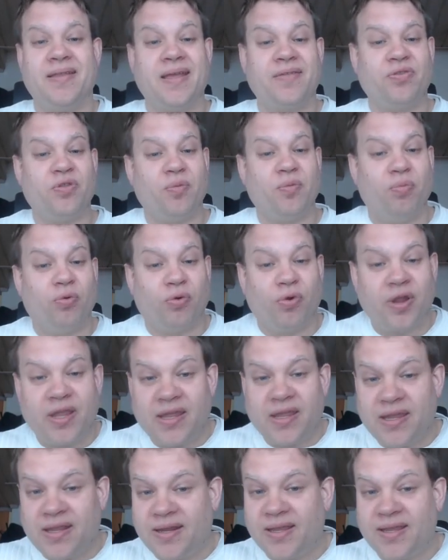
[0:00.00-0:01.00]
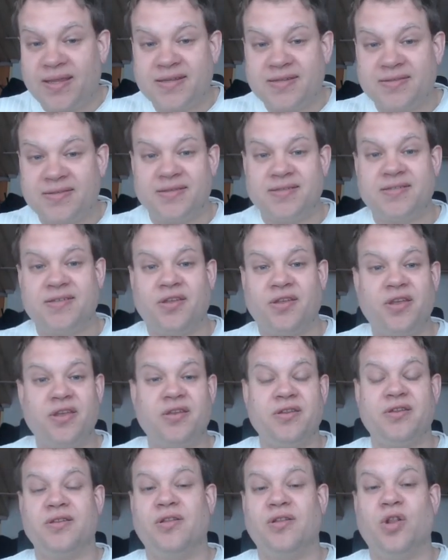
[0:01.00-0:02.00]
that the brain has
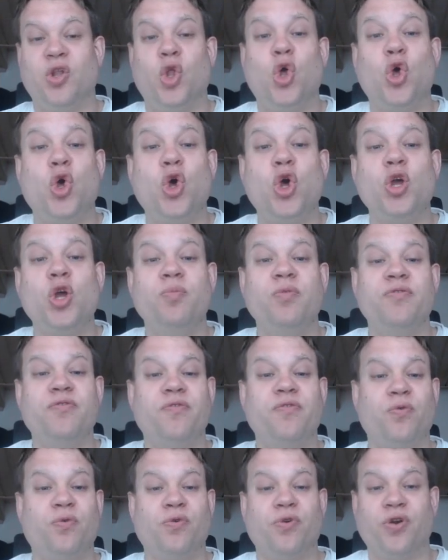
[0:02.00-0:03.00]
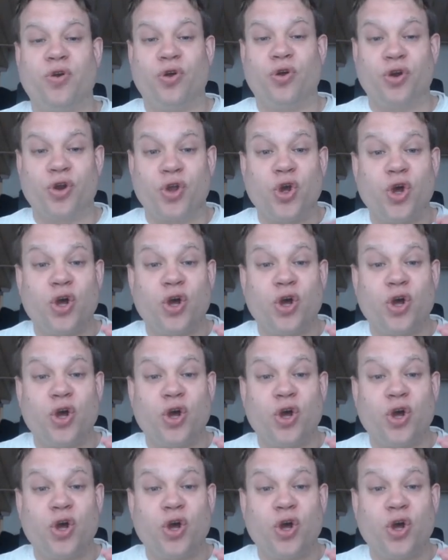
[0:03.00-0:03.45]
decided long before our